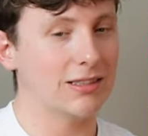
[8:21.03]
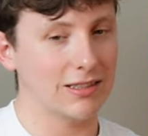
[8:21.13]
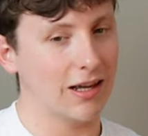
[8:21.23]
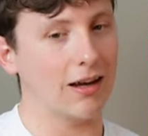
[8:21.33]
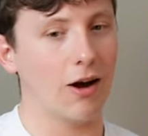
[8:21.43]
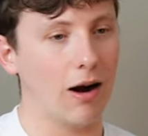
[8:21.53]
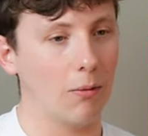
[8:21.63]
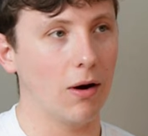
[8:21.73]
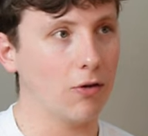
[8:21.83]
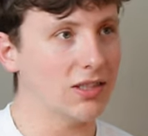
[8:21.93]
It's like, all right,
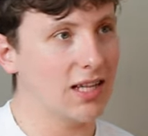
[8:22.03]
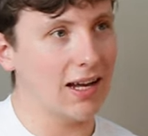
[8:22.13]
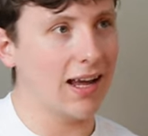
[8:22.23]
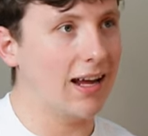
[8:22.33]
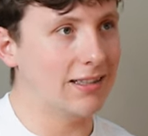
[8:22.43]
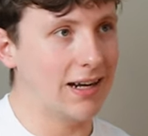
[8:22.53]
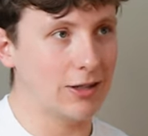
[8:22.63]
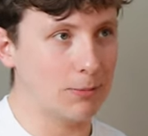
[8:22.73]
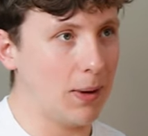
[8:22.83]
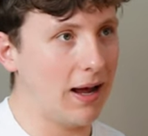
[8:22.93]
well, I've got 10K now
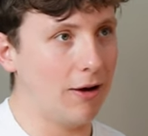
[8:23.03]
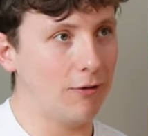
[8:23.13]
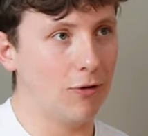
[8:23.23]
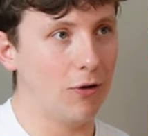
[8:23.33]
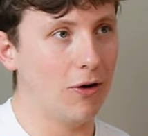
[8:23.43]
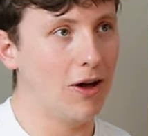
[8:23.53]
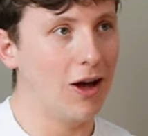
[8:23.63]
to pay out for